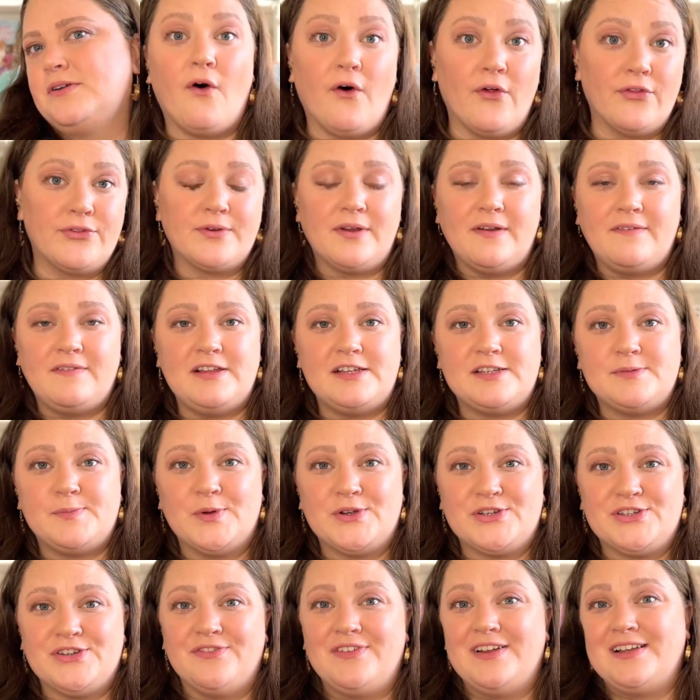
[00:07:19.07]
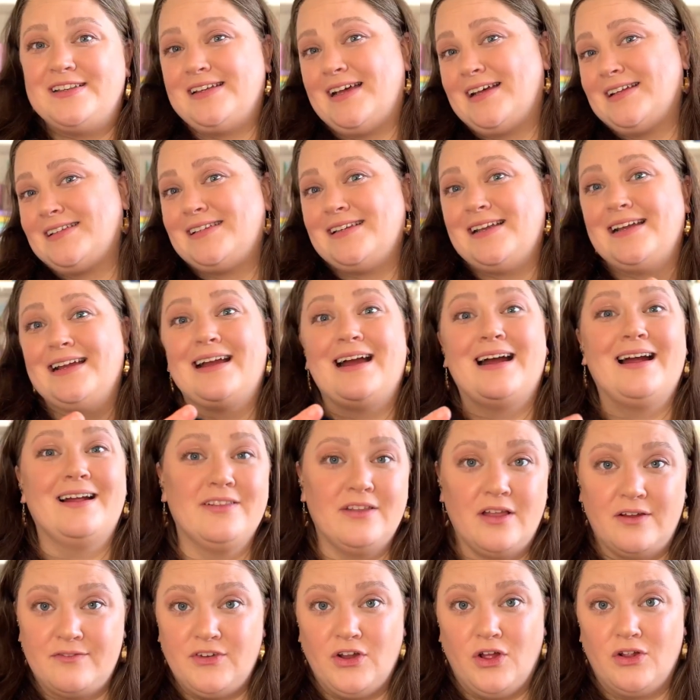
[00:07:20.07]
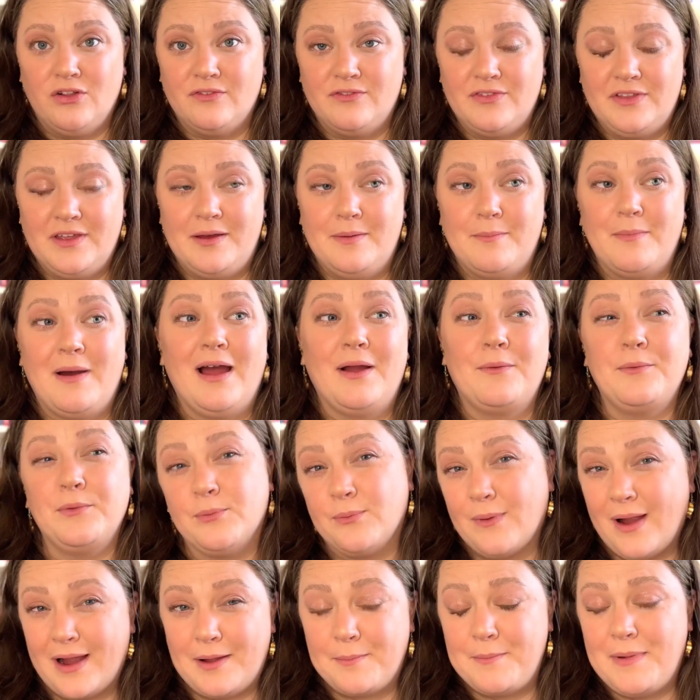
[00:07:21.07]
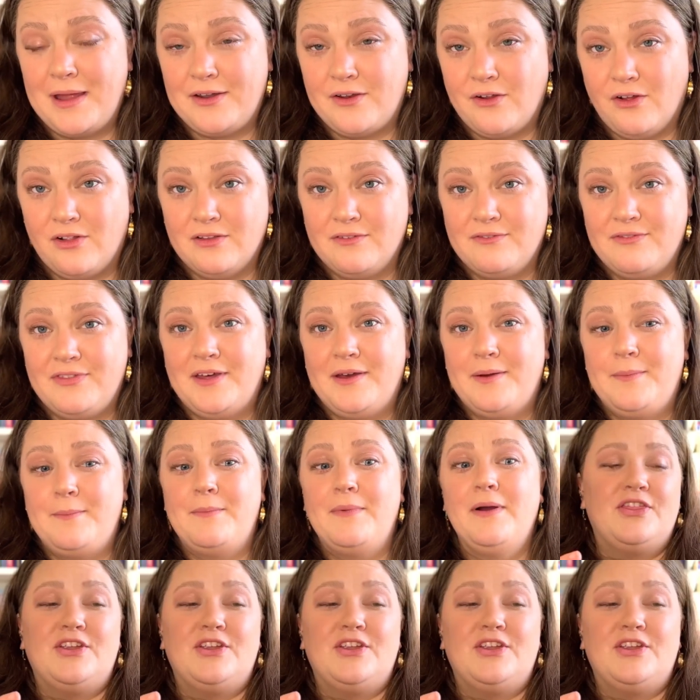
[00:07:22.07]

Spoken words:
All three of these books are fantastic. I loved all of them. I would recommend all of them.